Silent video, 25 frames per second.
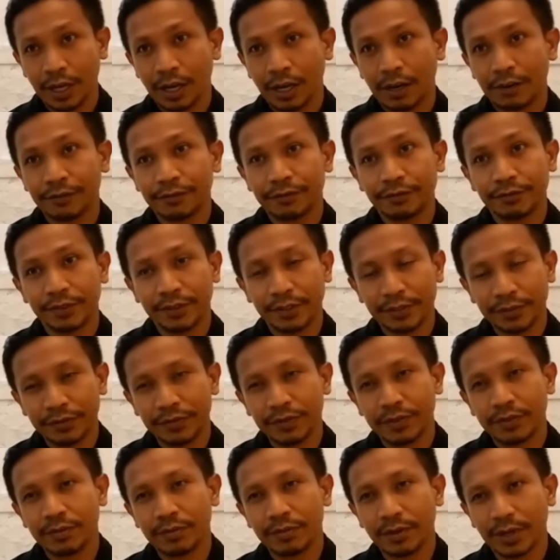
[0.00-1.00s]
of
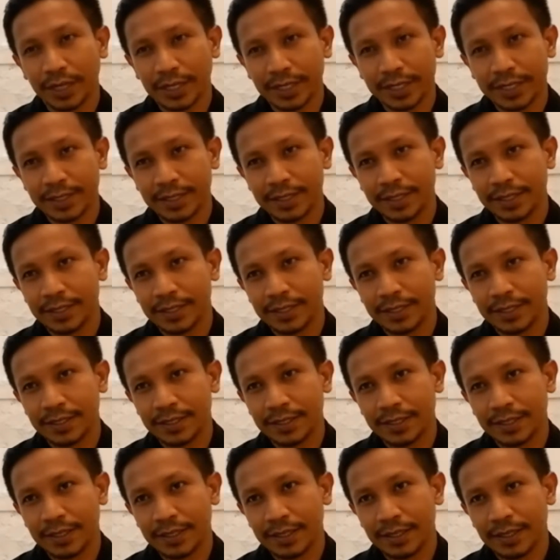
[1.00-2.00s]
different
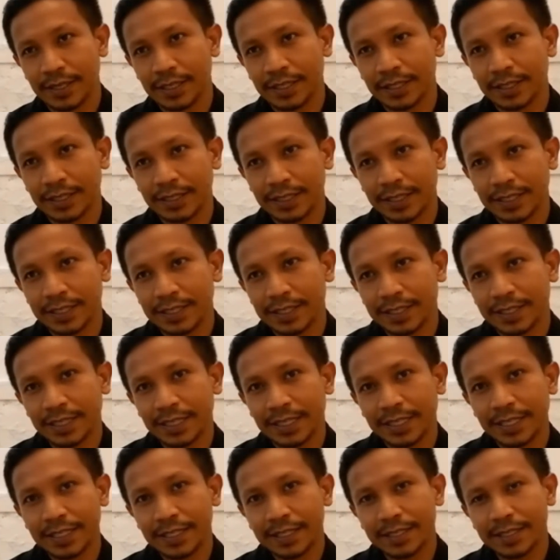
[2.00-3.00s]
races,
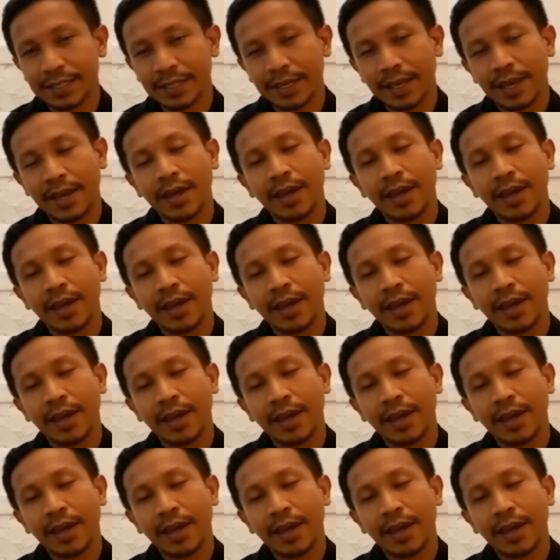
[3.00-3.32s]
ethnicities,